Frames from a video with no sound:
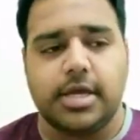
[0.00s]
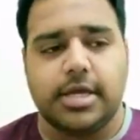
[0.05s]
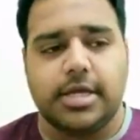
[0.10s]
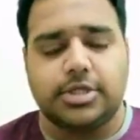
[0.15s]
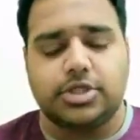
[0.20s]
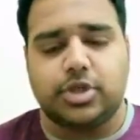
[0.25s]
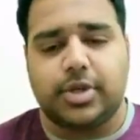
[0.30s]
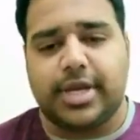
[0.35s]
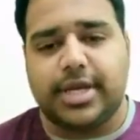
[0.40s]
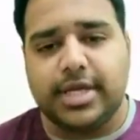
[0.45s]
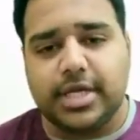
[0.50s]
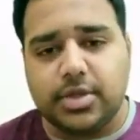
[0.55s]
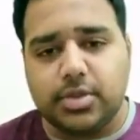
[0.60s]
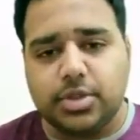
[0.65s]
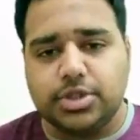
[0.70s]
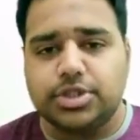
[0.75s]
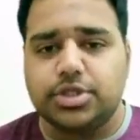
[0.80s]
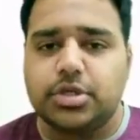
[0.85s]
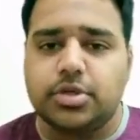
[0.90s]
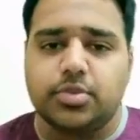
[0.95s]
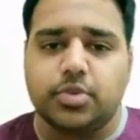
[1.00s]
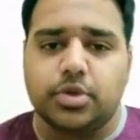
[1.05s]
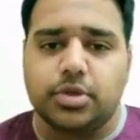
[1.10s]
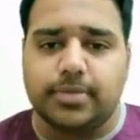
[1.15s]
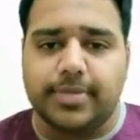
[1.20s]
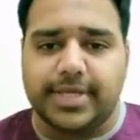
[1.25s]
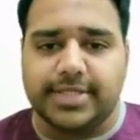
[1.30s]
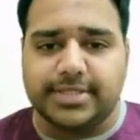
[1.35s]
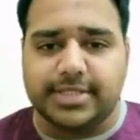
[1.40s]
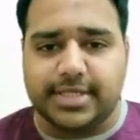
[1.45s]
So individual
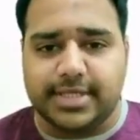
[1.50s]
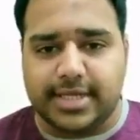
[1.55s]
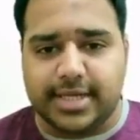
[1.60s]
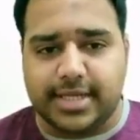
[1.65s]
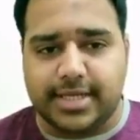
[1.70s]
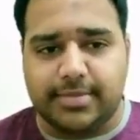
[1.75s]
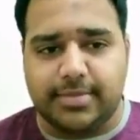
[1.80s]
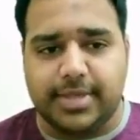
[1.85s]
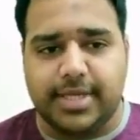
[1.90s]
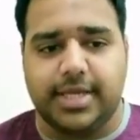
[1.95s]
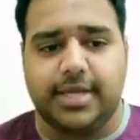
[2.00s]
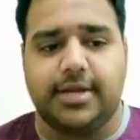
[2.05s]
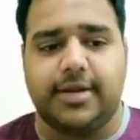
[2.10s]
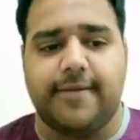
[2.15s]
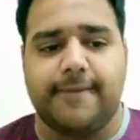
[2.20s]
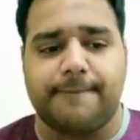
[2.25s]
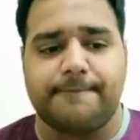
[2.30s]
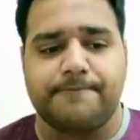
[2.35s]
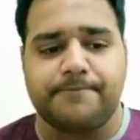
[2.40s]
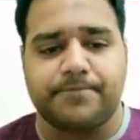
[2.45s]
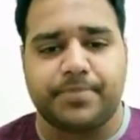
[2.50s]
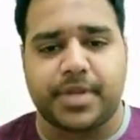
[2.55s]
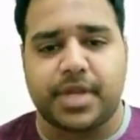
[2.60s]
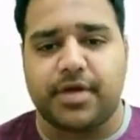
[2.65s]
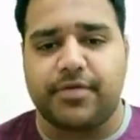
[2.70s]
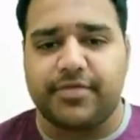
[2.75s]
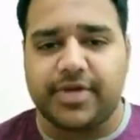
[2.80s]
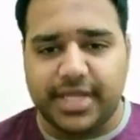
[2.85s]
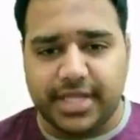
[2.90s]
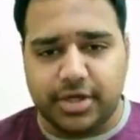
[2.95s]
would basically mean
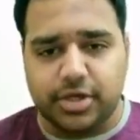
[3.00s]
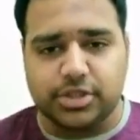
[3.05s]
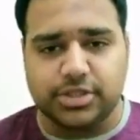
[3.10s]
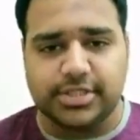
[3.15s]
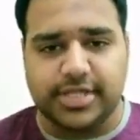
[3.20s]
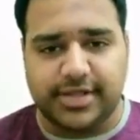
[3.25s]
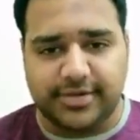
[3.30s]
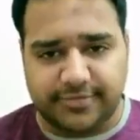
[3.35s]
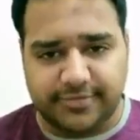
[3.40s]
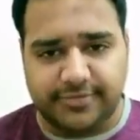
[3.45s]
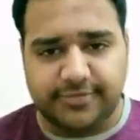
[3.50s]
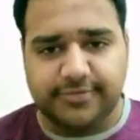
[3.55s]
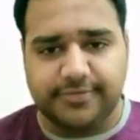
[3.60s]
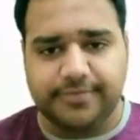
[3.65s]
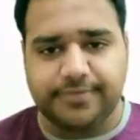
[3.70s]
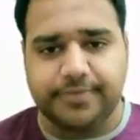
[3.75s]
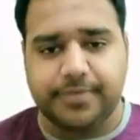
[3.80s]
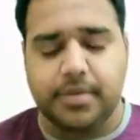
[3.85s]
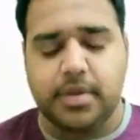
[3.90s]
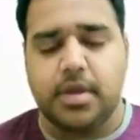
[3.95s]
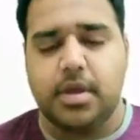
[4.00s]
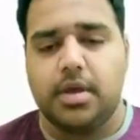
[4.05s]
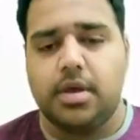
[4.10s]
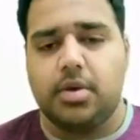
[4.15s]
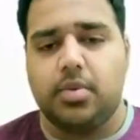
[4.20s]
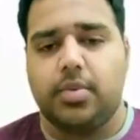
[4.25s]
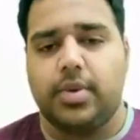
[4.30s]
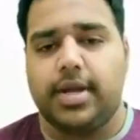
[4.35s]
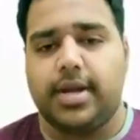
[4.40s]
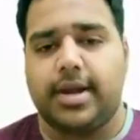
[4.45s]
covering yourself,
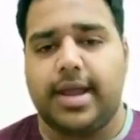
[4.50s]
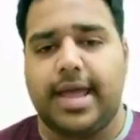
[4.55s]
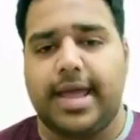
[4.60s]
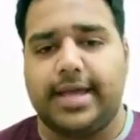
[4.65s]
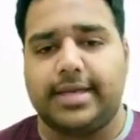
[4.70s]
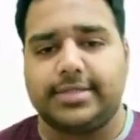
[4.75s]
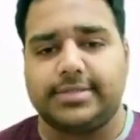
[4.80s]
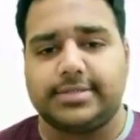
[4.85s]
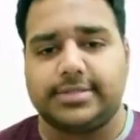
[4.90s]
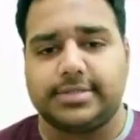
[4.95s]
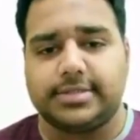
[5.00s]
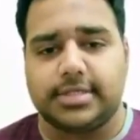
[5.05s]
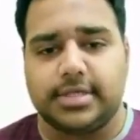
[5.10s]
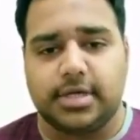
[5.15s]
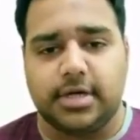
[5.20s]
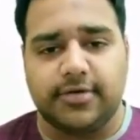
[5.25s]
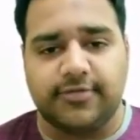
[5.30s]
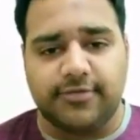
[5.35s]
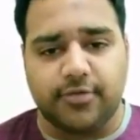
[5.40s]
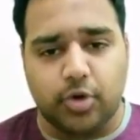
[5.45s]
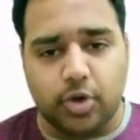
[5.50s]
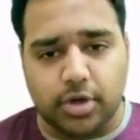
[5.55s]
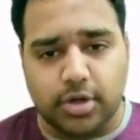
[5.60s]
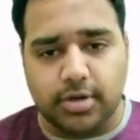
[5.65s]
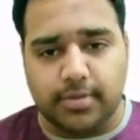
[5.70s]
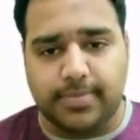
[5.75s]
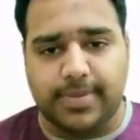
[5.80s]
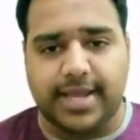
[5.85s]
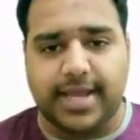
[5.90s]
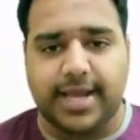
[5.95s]
whereas a
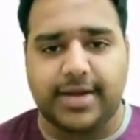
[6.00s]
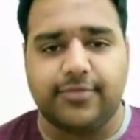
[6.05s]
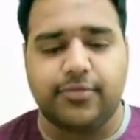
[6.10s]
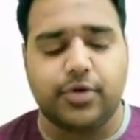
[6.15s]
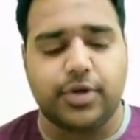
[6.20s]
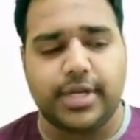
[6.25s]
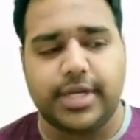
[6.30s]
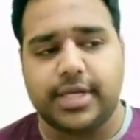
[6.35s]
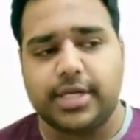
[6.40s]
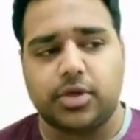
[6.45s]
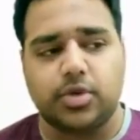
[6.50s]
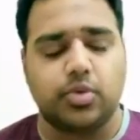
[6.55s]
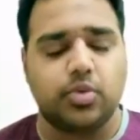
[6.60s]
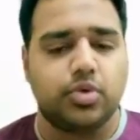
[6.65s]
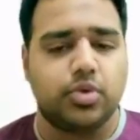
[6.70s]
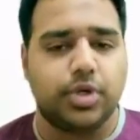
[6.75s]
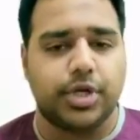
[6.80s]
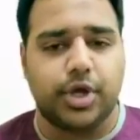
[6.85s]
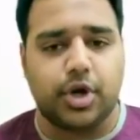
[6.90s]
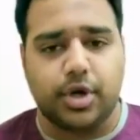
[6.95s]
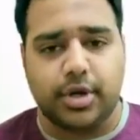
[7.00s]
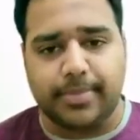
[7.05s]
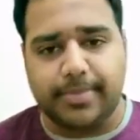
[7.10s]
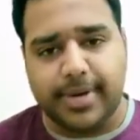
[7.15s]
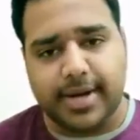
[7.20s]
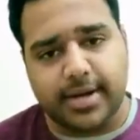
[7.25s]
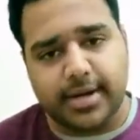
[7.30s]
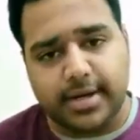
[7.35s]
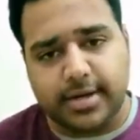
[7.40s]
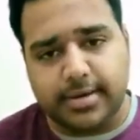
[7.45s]
floater plan would include your
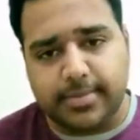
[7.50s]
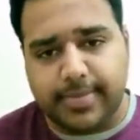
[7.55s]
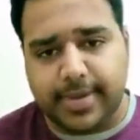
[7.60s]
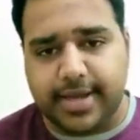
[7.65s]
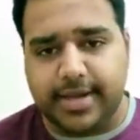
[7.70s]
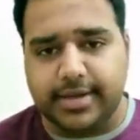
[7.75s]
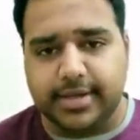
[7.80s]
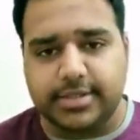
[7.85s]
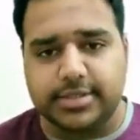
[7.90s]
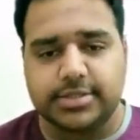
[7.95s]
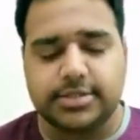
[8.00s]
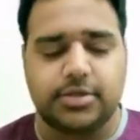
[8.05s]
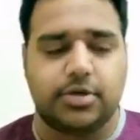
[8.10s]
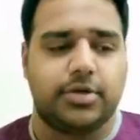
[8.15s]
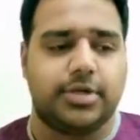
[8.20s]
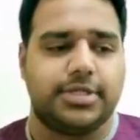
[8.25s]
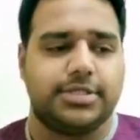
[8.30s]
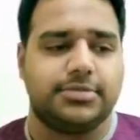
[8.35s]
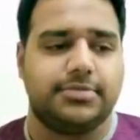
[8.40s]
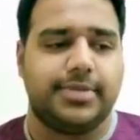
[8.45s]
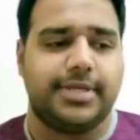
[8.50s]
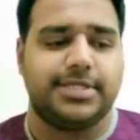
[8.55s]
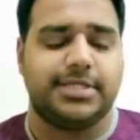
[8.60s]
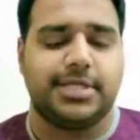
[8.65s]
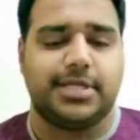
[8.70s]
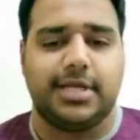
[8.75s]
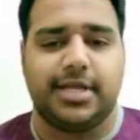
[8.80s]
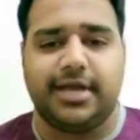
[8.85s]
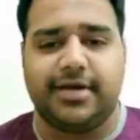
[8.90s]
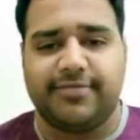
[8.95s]
dependent parents, or it's
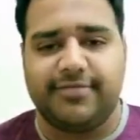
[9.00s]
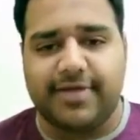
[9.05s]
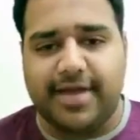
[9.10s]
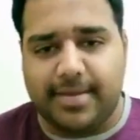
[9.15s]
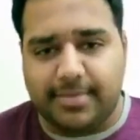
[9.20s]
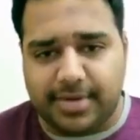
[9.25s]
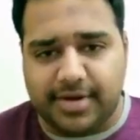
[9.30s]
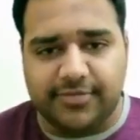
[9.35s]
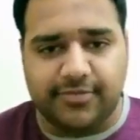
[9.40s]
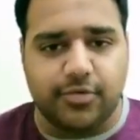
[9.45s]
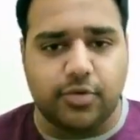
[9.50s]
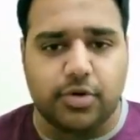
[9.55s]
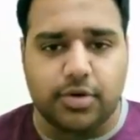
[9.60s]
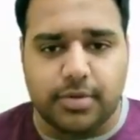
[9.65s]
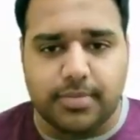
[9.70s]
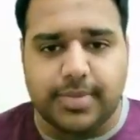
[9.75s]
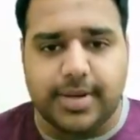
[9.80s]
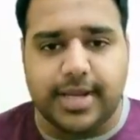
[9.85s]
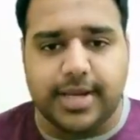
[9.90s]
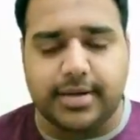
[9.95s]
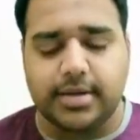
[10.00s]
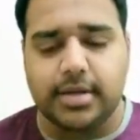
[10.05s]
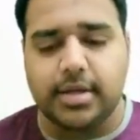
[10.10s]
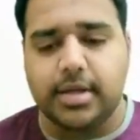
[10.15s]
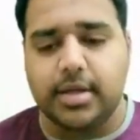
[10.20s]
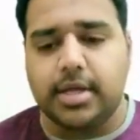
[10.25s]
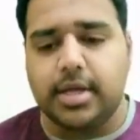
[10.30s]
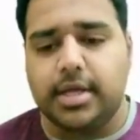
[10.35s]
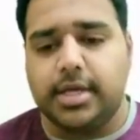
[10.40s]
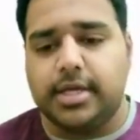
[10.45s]
basically a family floater plan.
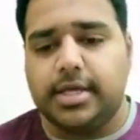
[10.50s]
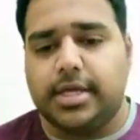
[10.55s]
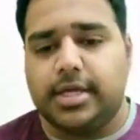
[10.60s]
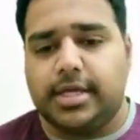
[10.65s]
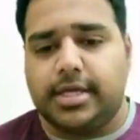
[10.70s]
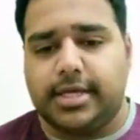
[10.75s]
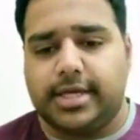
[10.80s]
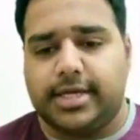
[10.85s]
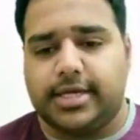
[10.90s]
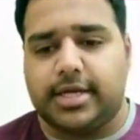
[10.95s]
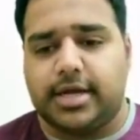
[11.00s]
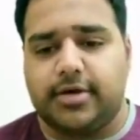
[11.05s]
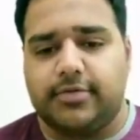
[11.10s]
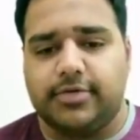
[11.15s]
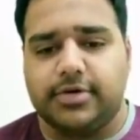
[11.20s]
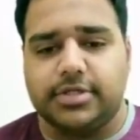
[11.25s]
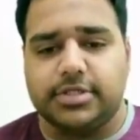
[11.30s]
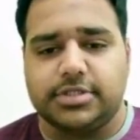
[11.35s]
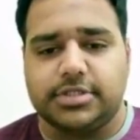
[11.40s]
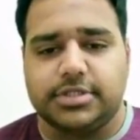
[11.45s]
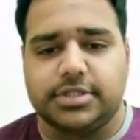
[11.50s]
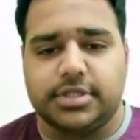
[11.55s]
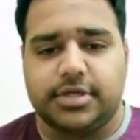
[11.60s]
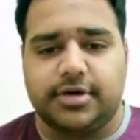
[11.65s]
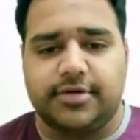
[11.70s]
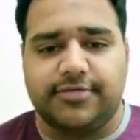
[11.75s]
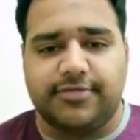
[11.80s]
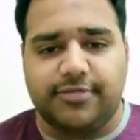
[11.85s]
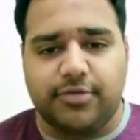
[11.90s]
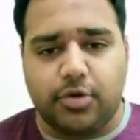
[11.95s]
It covers
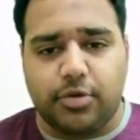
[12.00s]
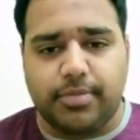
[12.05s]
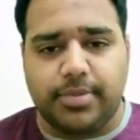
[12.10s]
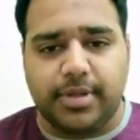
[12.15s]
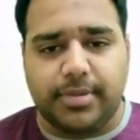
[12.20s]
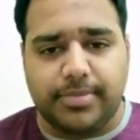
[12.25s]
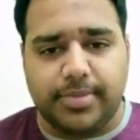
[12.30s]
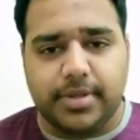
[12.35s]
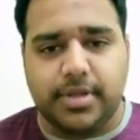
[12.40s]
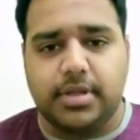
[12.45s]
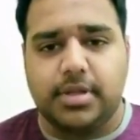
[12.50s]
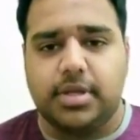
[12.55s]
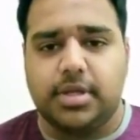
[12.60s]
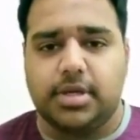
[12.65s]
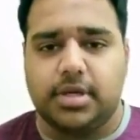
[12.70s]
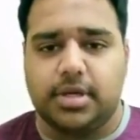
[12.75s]
4 people.